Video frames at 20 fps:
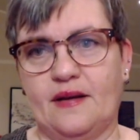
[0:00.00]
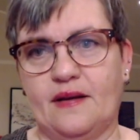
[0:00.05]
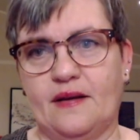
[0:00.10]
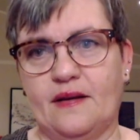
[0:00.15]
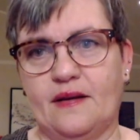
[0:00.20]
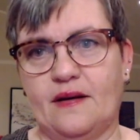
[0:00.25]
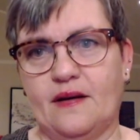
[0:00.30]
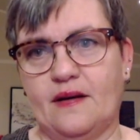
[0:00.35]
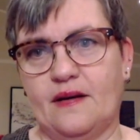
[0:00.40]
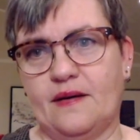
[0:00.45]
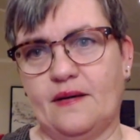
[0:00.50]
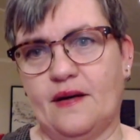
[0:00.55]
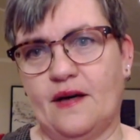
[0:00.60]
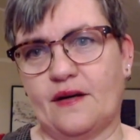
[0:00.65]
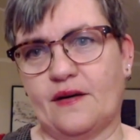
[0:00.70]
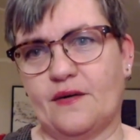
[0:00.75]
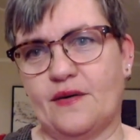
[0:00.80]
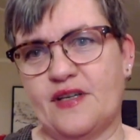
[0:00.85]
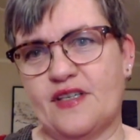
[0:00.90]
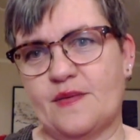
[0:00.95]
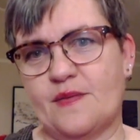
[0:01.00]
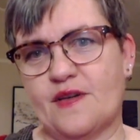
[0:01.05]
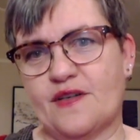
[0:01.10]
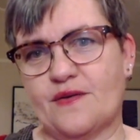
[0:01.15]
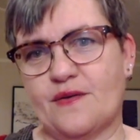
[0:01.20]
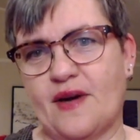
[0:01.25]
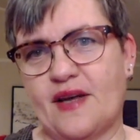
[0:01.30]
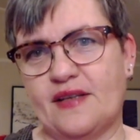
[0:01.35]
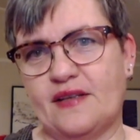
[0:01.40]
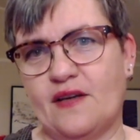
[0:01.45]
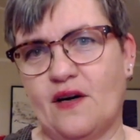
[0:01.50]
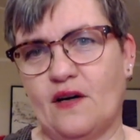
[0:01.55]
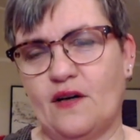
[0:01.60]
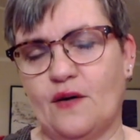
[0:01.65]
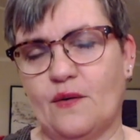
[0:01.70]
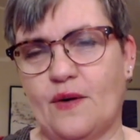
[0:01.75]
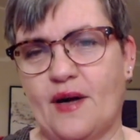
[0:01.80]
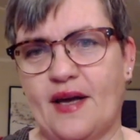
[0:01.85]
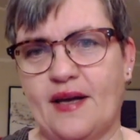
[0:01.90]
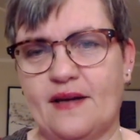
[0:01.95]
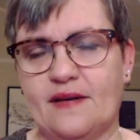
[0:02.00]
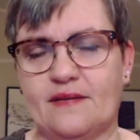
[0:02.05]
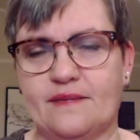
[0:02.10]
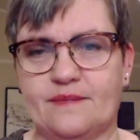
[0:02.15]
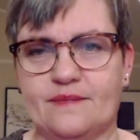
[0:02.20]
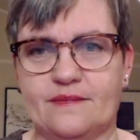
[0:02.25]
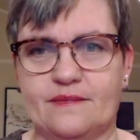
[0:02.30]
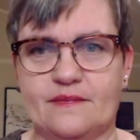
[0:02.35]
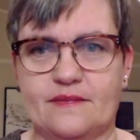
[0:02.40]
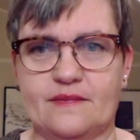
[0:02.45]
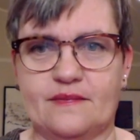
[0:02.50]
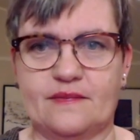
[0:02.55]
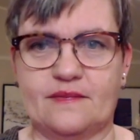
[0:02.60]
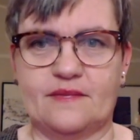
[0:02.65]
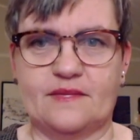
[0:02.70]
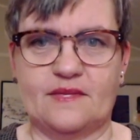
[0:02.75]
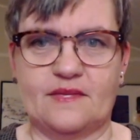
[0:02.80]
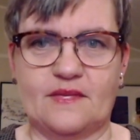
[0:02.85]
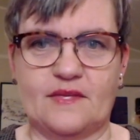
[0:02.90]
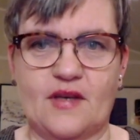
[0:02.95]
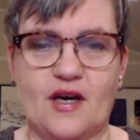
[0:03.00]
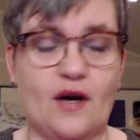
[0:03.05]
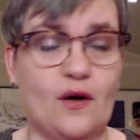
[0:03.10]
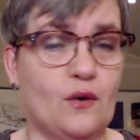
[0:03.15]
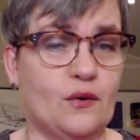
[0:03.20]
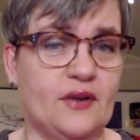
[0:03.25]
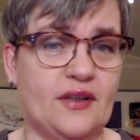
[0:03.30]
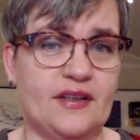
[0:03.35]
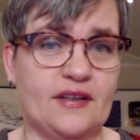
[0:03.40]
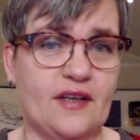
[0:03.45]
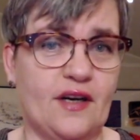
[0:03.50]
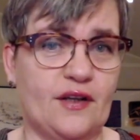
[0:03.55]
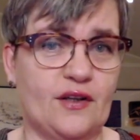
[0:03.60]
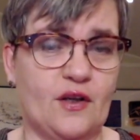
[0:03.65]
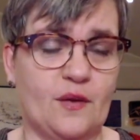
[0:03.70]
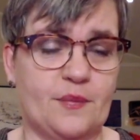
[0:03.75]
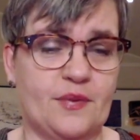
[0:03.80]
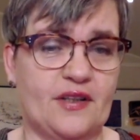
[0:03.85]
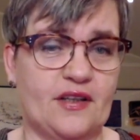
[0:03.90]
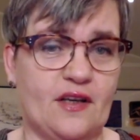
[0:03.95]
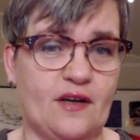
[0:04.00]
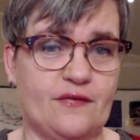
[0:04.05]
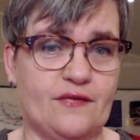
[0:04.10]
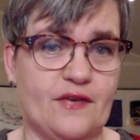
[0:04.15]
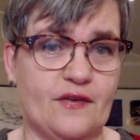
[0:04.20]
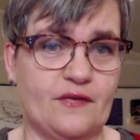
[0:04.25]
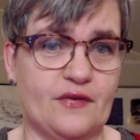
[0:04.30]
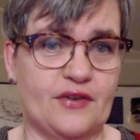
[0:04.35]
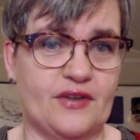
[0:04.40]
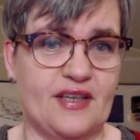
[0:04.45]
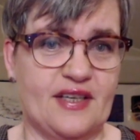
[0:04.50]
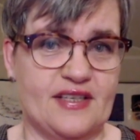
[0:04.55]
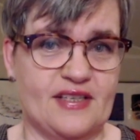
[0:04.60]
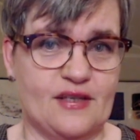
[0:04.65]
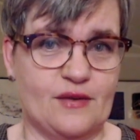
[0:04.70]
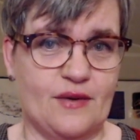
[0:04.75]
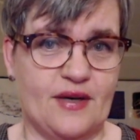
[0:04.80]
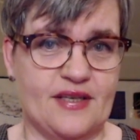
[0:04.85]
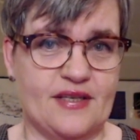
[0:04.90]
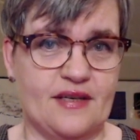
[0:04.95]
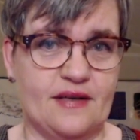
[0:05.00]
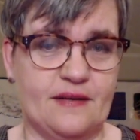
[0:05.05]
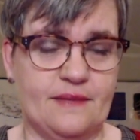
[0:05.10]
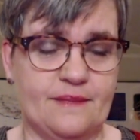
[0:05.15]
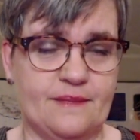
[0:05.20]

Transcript: a Christmas red colorway. I only dyed up enough for this sweater.